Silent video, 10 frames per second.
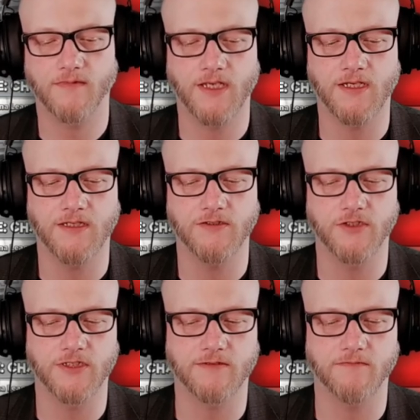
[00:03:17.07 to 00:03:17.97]
didn't
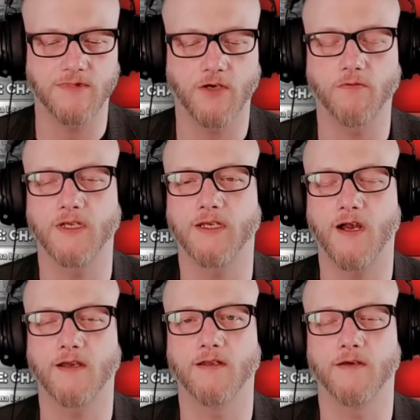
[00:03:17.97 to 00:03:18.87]
just totally
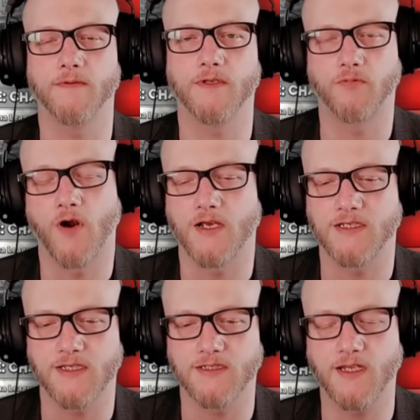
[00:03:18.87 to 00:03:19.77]
cock it up in the
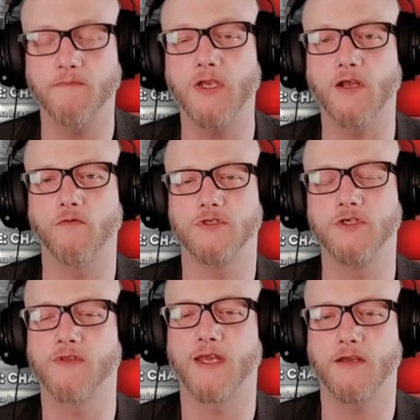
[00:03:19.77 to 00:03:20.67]
process. Let me know what
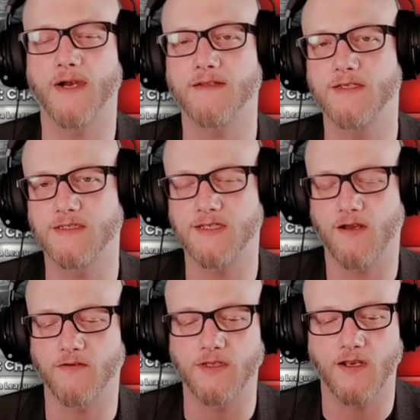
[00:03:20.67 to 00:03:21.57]
you think about this
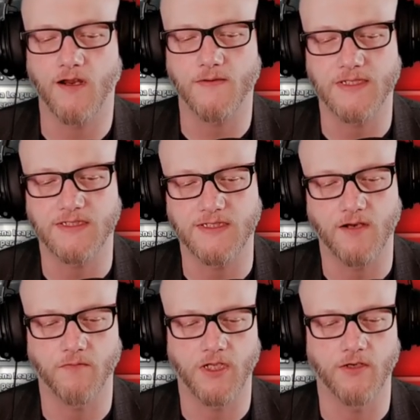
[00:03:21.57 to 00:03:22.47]
down in the comments
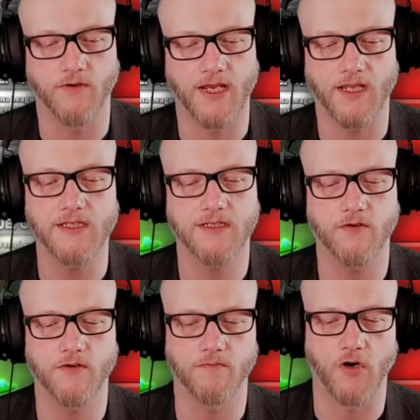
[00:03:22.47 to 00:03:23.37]
down below, and let's go
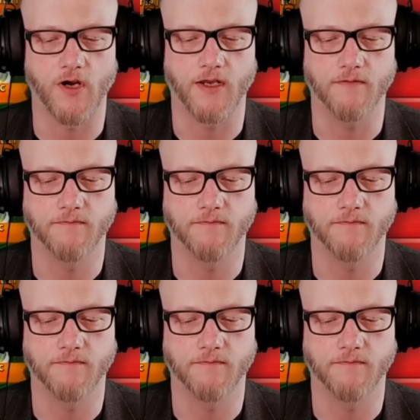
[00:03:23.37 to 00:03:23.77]
to the market.